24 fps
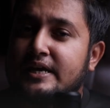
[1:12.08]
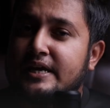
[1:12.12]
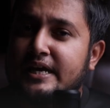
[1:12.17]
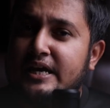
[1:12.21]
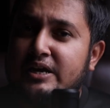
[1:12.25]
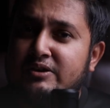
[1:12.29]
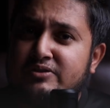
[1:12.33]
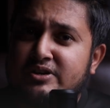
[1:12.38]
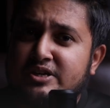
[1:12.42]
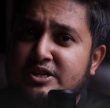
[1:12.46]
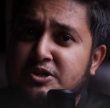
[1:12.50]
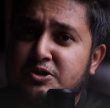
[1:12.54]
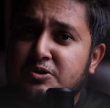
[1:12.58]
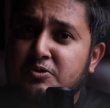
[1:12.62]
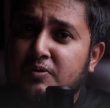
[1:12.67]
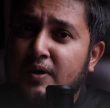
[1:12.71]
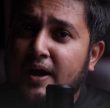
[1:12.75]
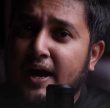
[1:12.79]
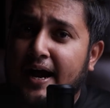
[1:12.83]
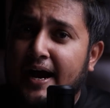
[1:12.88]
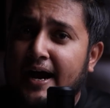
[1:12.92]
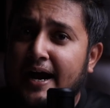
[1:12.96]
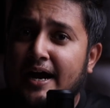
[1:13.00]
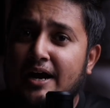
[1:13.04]
You need to
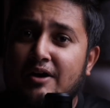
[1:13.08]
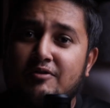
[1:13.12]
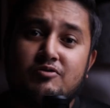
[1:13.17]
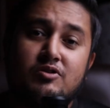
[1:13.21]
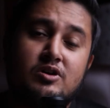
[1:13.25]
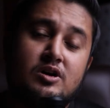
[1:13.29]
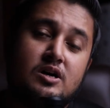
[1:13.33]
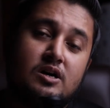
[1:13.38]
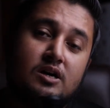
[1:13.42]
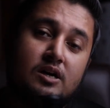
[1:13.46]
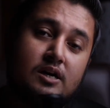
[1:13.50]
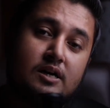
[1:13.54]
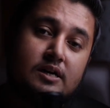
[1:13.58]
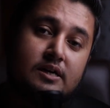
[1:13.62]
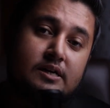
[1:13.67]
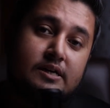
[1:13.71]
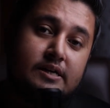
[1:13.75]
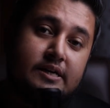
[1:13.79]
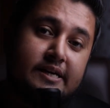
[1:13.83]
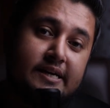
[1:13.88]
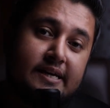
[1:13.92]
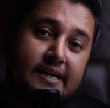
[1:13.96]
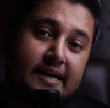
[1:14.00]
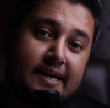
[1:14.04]
have a
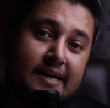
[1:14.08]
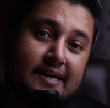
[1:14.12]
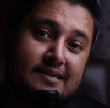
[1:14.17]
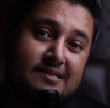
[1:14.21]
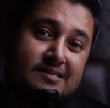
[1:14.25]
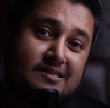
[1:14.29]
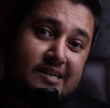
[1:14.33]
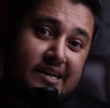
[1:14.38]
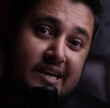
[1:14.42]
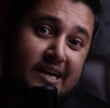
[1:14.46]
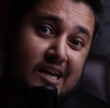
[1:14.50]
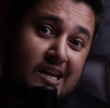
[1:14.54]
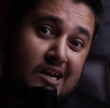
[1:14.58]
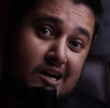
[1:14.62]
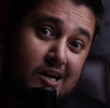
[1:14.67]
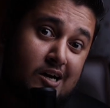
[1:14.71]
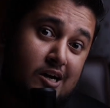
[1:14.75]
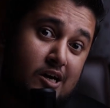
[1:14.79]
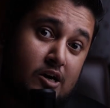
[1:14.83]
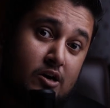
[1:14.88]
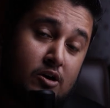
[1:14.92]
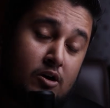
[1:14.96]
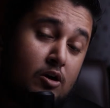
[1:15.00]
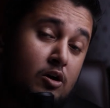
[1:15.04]

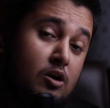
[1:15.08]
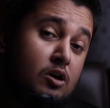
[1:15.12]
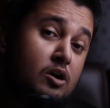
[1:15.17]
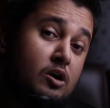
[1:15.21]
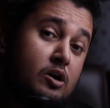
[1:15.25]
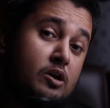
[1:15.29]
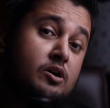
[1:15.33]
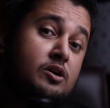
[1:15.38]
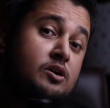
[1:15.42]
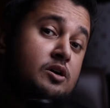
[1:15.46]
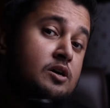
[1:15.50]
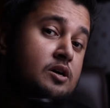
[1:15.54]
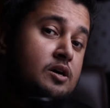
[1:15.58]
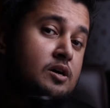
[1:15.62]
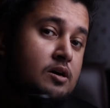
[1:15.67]
DSLR or